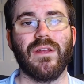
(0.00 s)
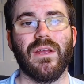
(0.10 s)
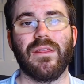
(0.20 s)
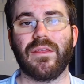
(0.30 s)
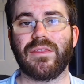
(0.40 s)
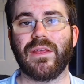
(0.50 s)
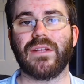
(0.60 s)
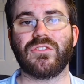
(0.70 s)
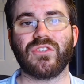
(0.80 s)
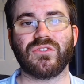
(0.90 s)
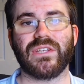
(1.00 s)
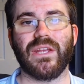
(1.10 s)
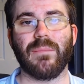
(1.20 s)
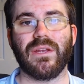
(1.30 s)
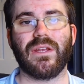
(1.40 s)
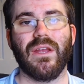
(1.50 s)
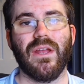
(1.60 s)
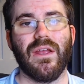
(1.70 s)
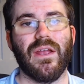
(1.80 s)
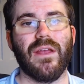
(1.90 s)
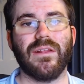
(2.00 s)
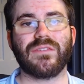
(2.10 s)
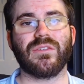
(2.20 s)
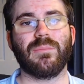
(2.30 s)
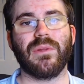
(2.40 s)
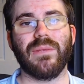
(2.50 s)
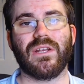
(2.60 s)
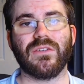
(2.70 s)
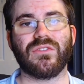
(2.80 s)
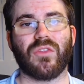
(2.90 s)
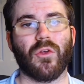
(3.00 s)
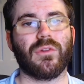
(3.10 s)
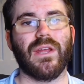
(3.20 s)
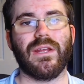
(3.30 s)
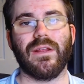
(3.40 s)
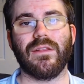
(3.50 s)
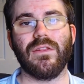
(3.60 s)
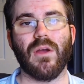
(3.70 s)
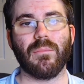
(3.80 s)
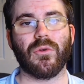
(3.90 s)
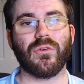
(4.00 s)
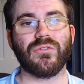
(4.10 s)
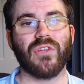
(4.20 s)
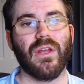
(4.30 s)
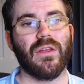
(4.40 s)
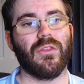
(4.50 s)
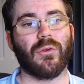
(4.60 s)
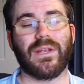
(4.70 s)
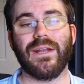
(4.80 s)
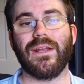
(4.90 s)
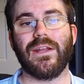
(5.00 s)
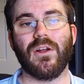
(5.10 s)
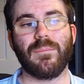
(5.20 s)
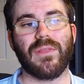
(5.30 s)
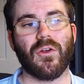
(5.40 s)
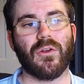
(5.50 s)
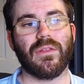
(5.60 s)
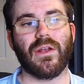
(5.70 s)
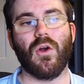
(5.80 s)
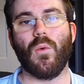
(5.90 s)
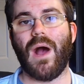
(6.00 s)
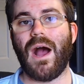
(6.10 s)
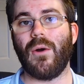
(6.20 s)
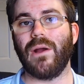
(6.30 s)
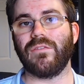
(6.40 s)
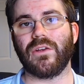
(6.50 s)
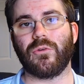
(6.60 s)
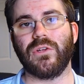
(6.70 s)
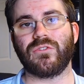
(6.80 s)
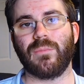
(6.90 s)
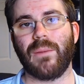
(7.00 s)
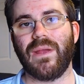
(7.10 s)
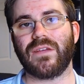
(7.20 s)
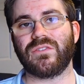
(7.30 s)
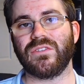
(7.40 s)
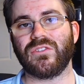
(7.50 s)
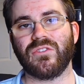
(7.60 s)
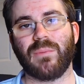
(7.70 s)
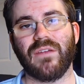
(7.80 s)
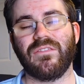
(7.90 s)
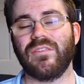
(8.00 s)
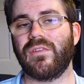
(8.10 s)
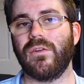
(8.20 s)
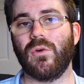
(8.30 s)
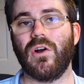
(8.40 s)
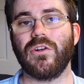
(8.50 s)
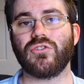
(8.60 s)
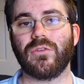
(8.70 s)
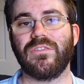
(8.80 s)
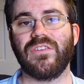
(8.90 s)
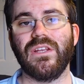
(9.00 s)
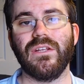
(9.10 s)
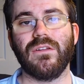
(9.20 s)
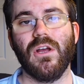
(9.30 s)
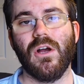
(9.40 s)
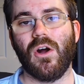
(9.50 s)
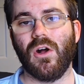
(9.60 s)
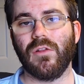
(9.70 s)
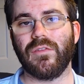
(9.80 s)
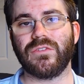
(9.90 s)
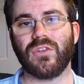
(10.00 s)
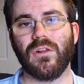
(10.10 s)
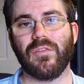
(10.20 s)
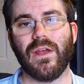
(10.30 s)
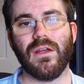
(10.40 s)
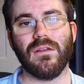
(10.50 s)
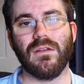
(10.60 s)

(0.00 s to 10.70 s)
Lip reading: they think it's just a gimmick, and that's simply because they're taking the numbers, they're getting it up there, they go, wow, I've increased my max distance by 50 to 100 feet, all of this, all of that,